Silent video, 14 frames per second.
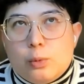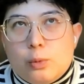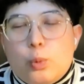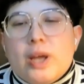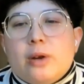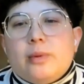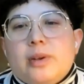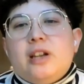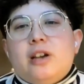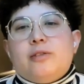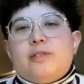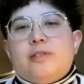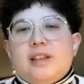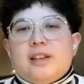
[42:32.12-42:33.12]
wary
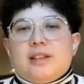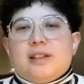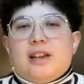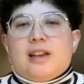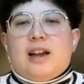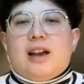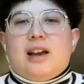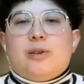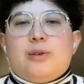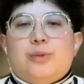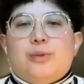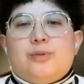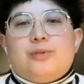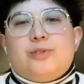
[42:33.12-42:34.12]
of saying like
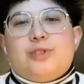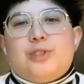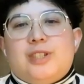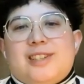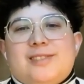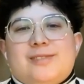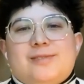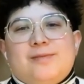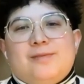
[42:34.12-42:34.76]
how should it